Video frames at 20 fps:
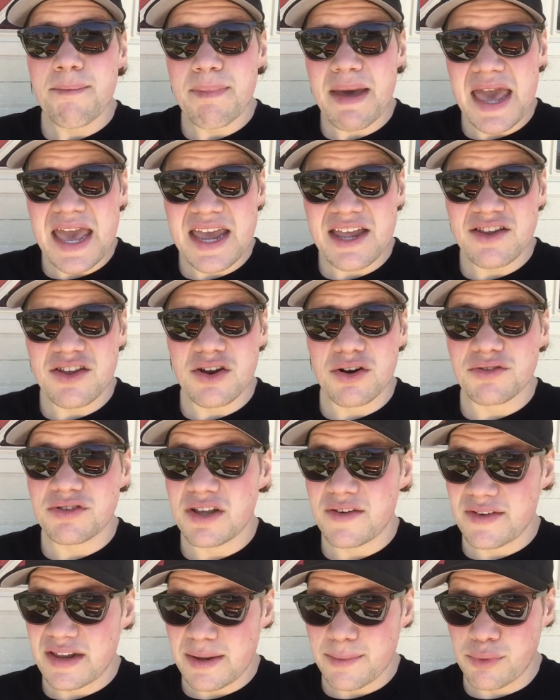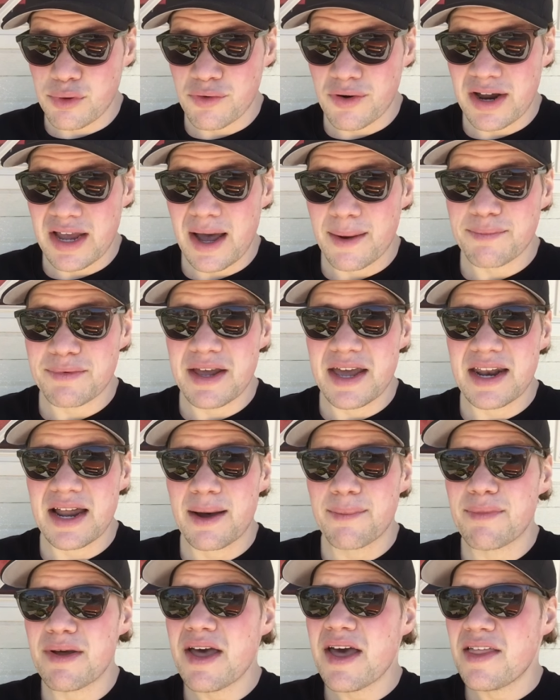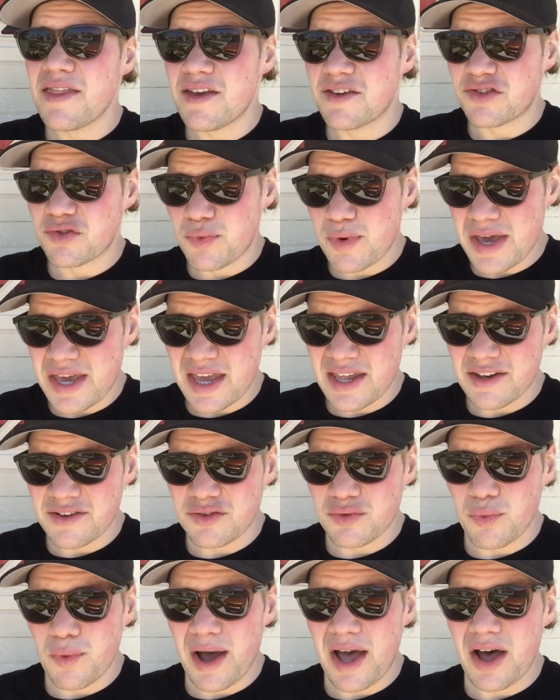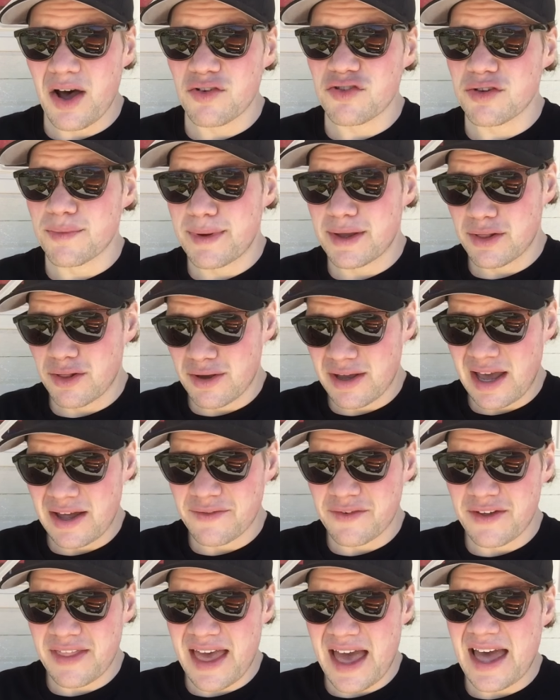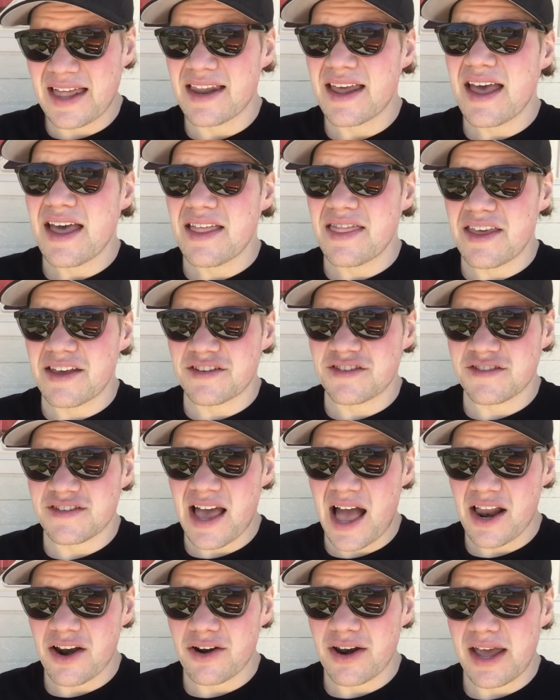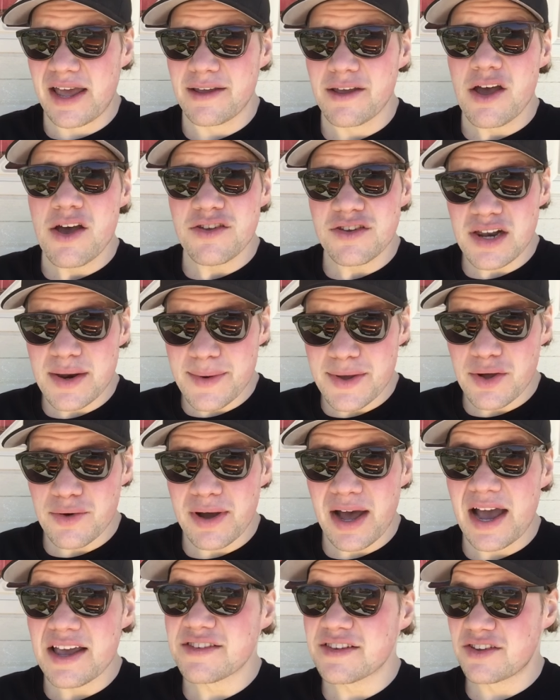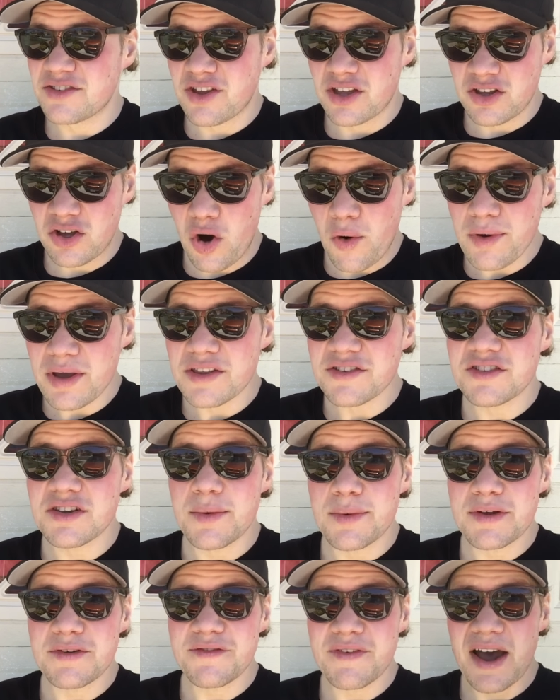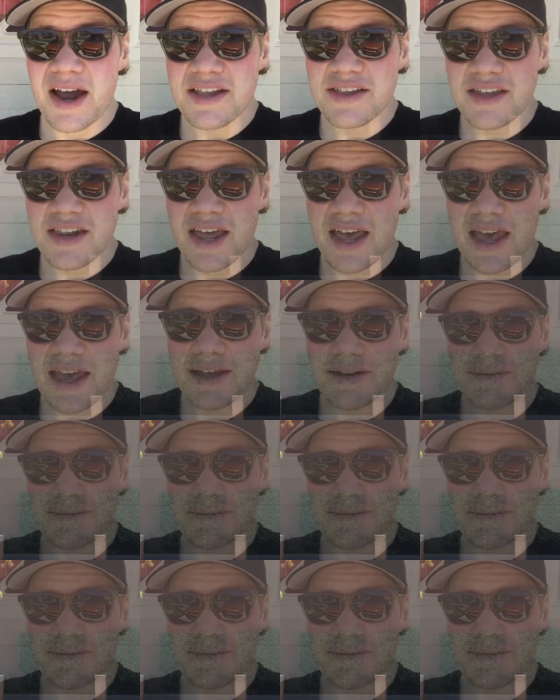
main, you know, DVD Blu-ray update up this weekend as well, so be on the lookout for that this Saturday. So anyway, though, guys, let's get going and see what we can find today.